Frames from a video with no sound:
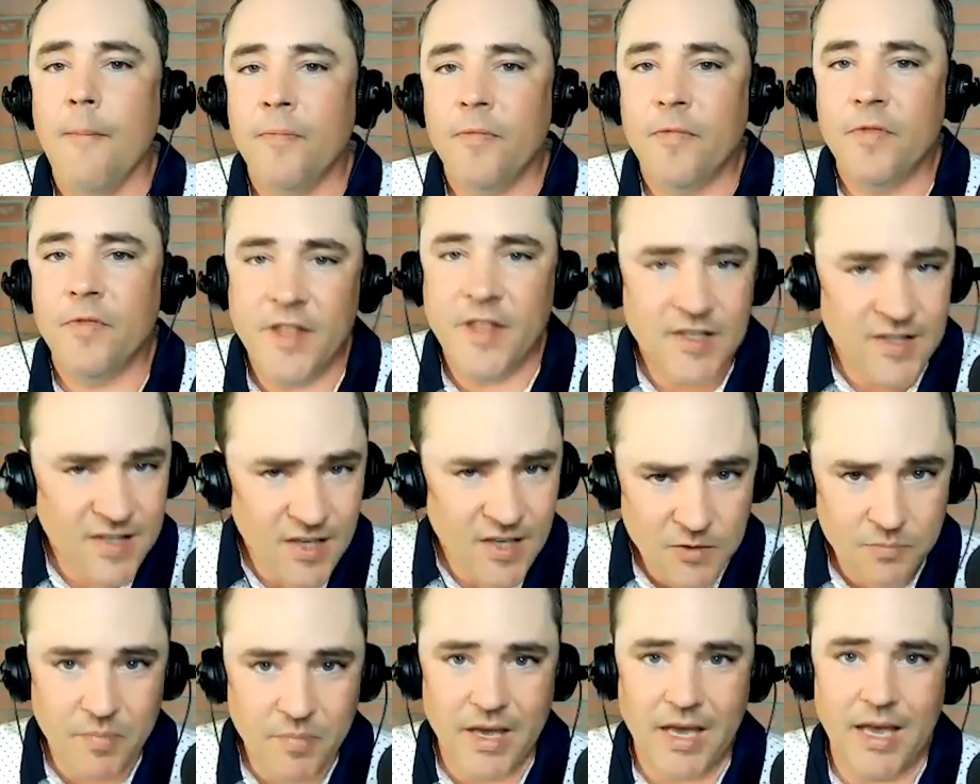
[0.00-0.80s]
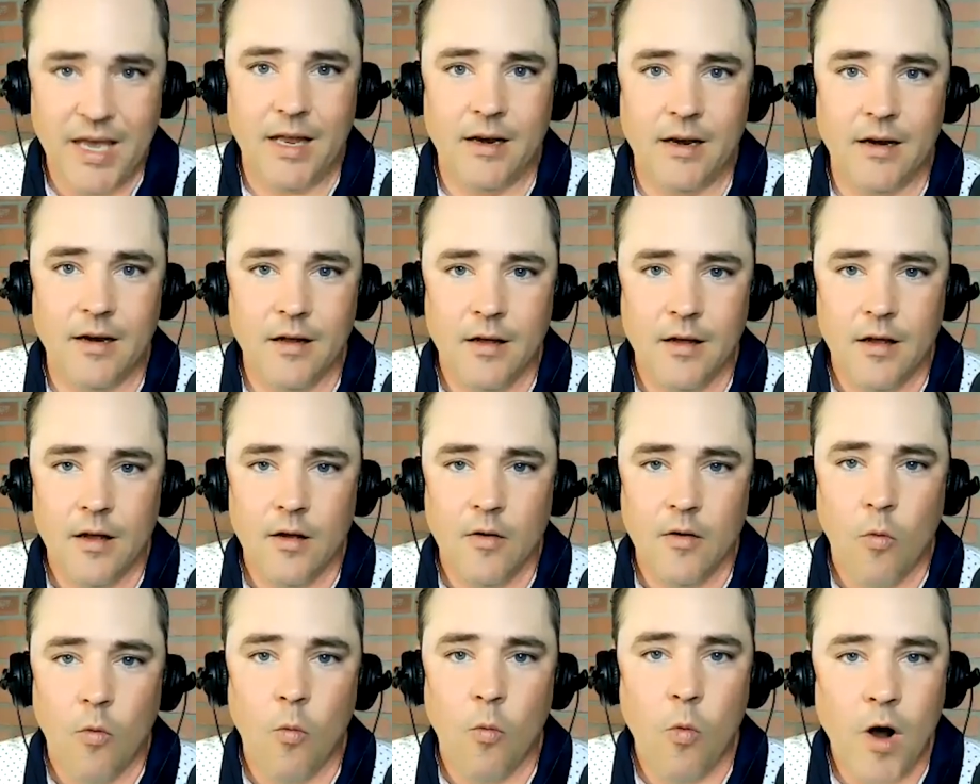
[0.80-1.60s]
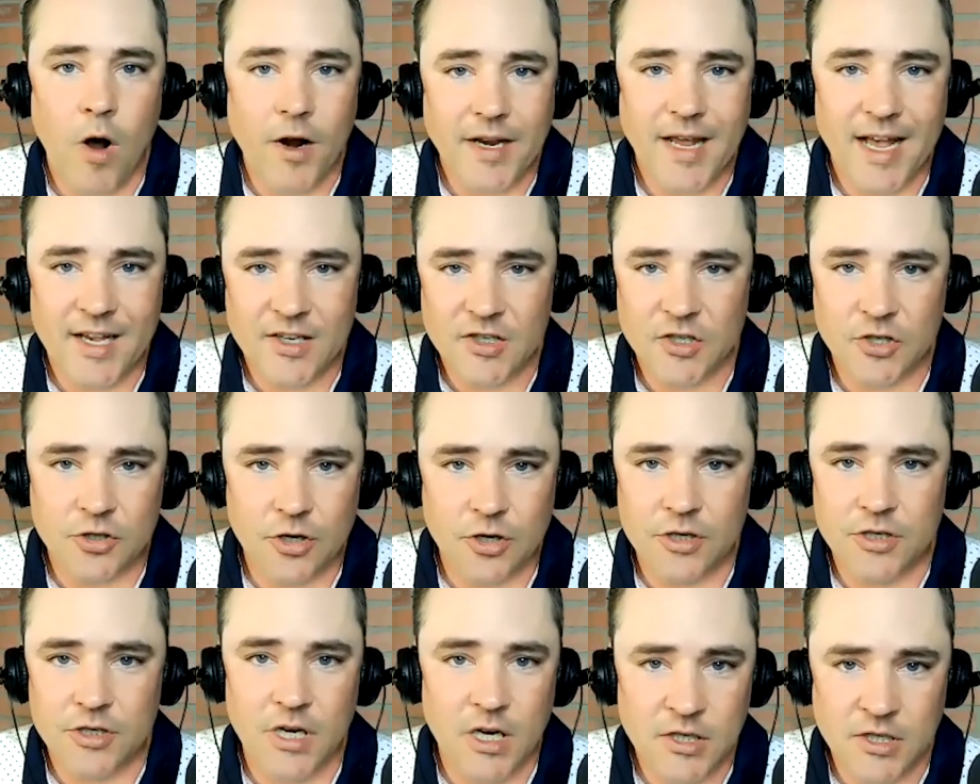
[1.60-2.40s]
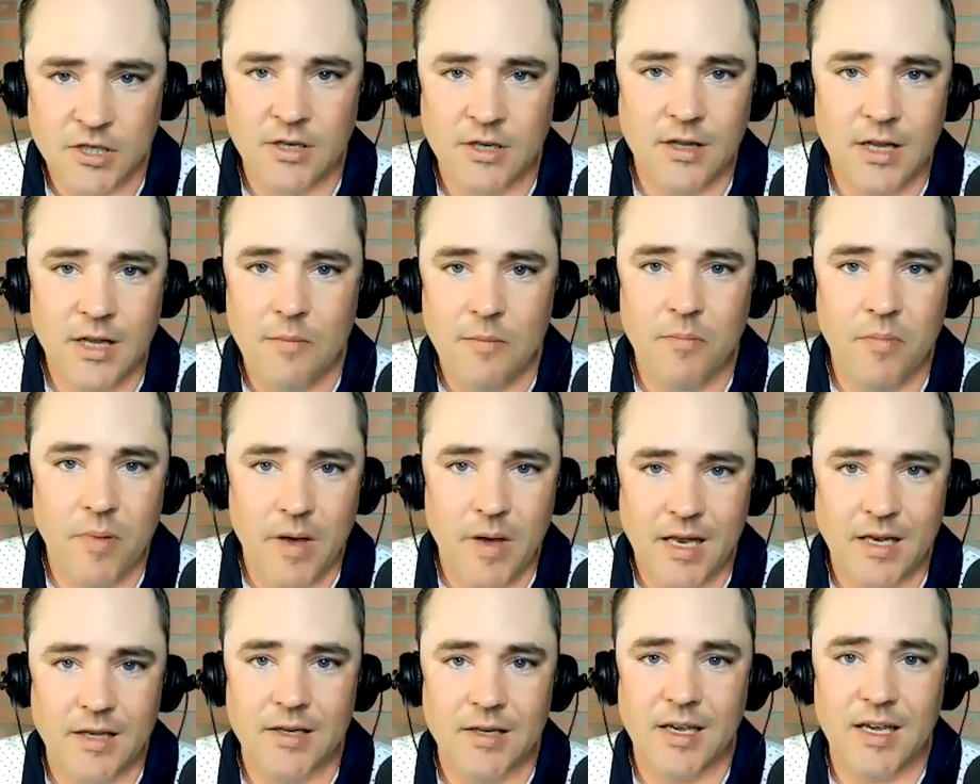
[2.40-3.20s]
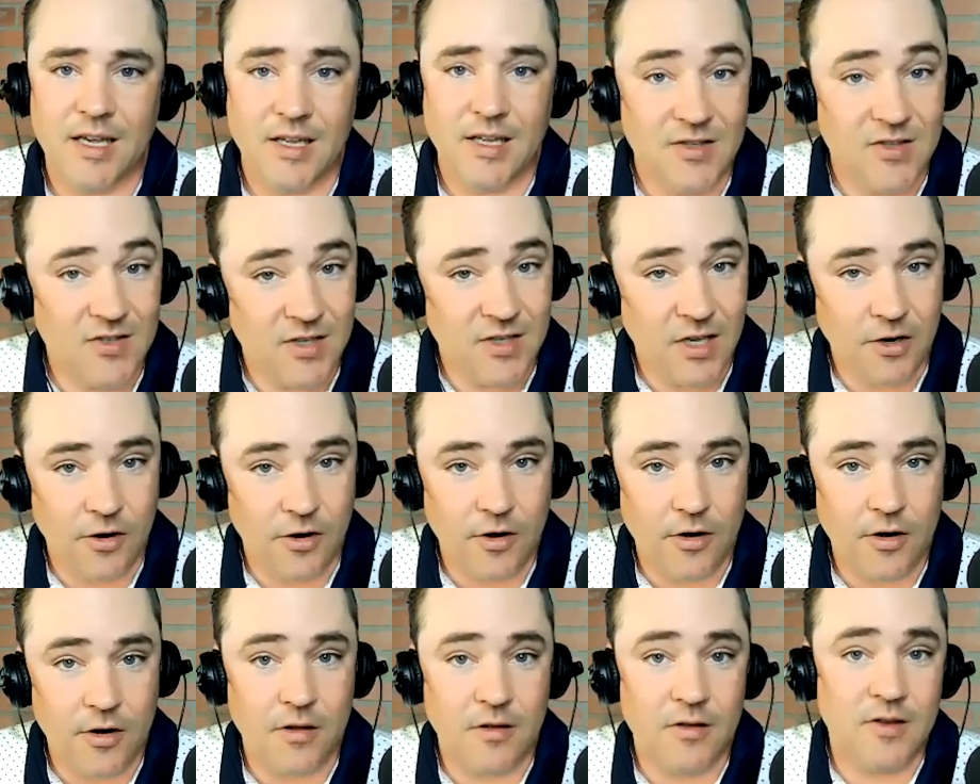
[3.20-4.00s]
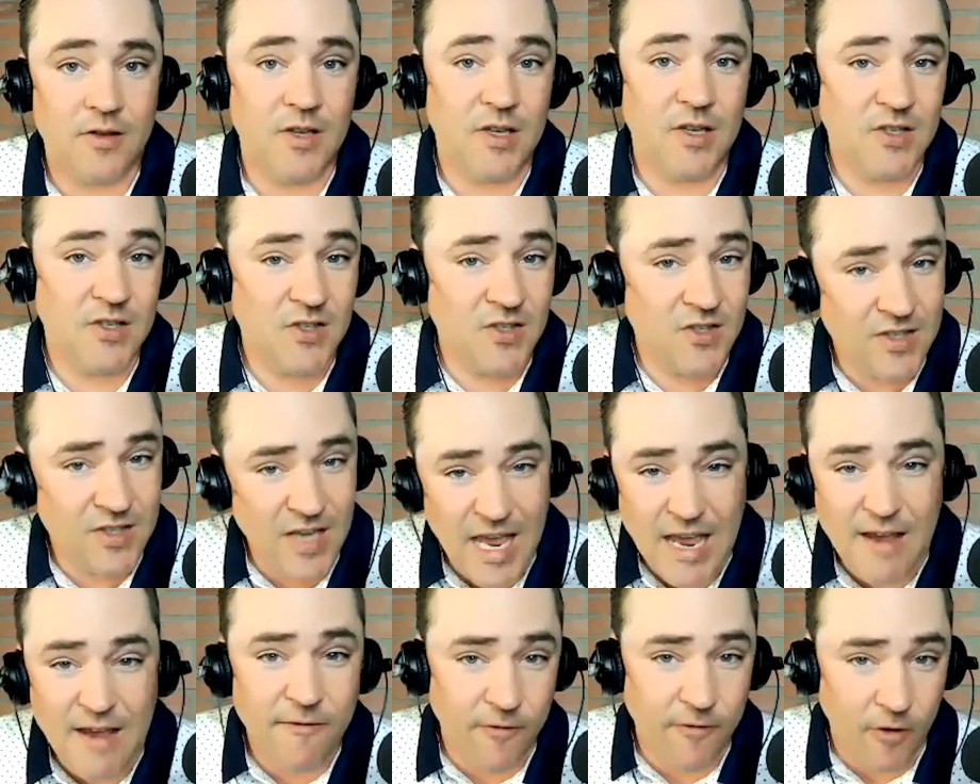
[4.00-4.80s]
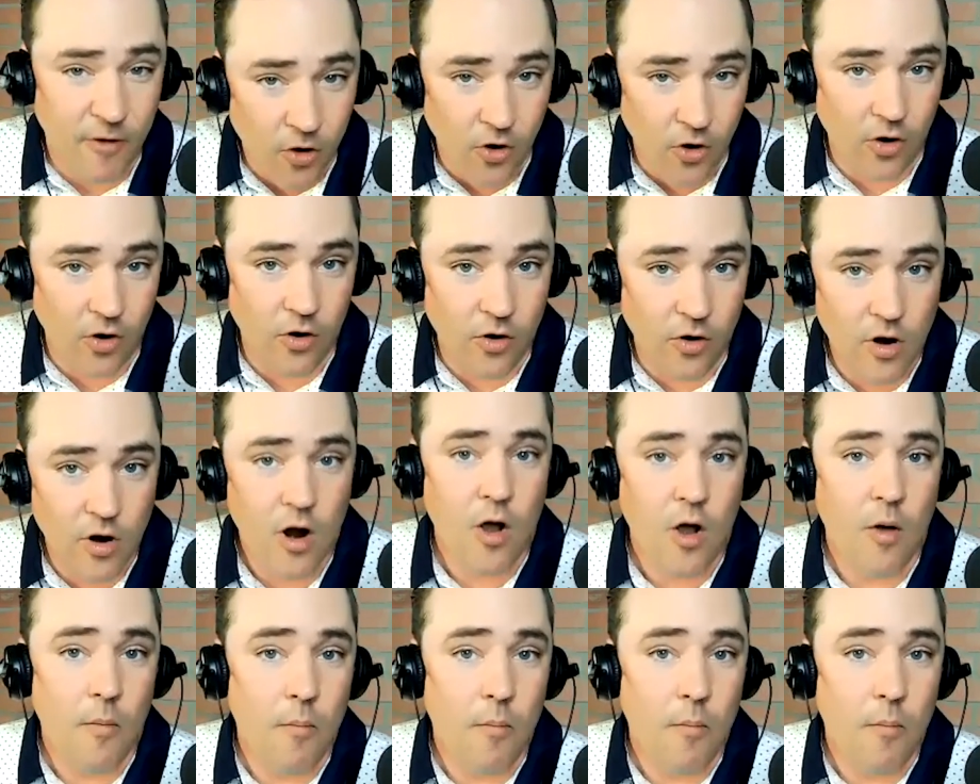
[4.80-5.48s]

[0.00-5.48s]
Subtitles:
This has been what has traditionally been considered the safer,